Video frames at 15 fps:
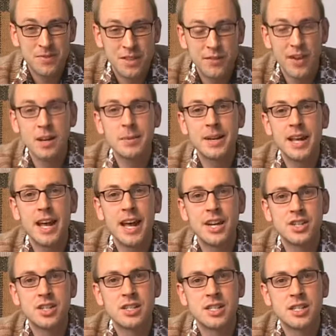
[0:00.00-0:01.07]
Development
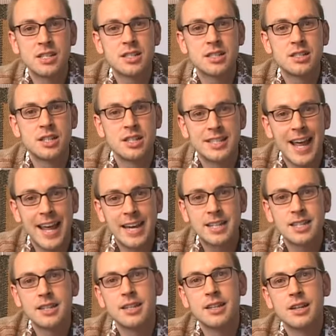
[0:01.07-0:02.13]
agencies to
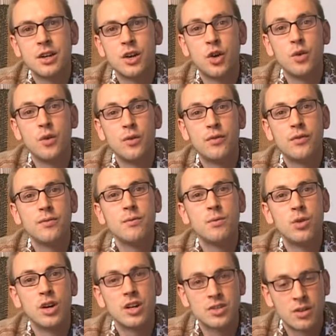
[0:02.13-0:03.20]
date who've
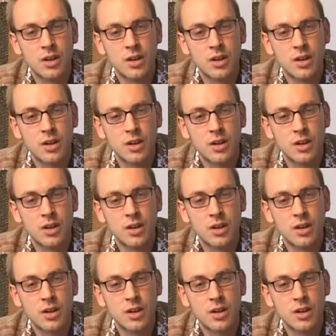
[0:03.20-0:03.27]
worked